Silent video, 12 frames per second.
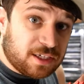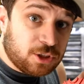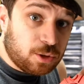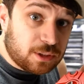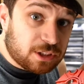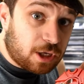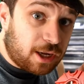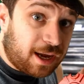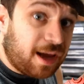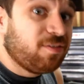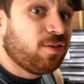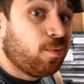you is going to
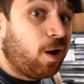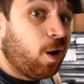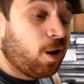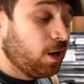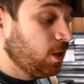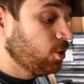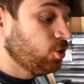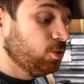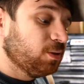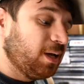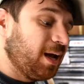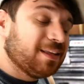have some arcing
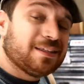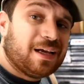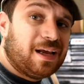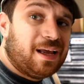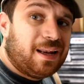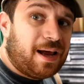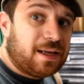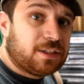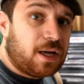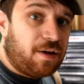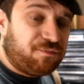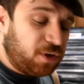issues, and that's
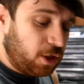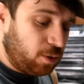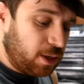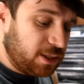not fun right